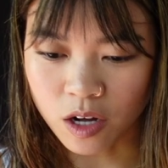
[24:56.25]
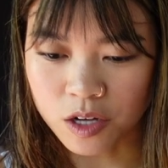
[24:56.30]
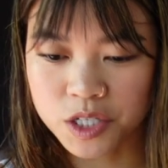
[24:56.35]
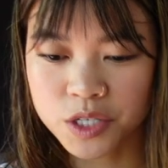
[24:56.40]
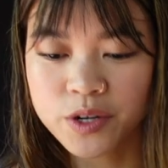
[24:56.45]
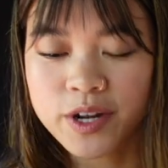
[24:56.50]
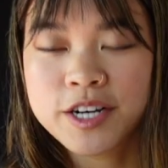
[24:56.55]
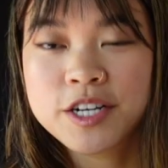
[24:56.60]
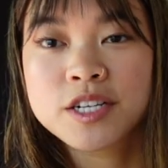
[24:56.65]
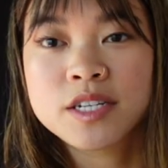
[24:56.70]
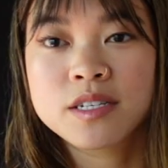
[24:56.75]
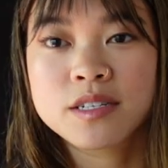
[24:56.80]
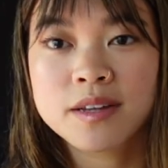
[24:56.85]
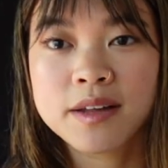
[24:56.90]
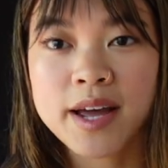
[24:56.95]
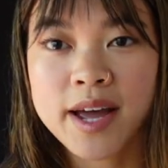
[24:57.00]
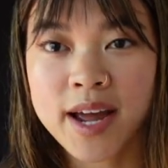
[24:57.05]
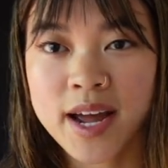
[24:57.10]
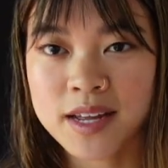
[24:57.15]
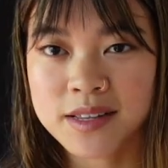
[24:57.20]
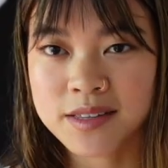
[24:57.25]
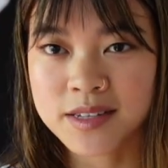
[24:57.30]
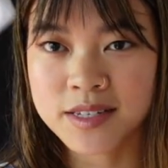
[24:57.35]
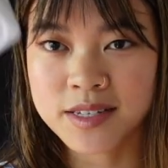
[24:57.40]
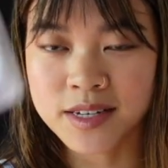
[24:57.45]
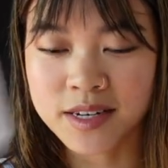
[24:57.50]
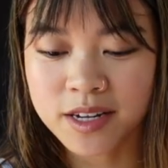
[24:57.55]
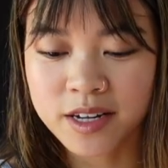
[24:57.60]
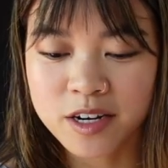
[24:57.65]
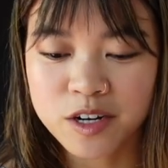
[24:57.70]
Also, I had this
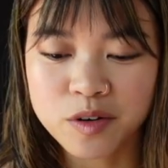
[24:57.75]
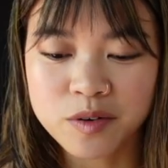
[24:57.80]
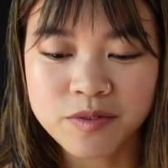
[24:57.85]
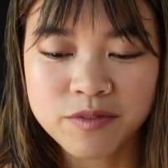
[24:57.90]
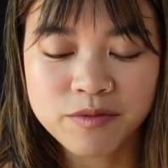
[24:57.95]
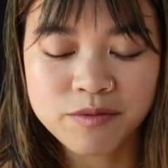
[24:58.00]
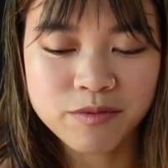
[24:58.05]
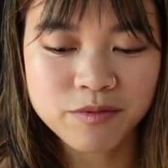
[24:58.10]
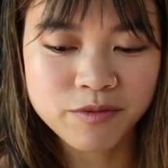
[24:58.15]
in here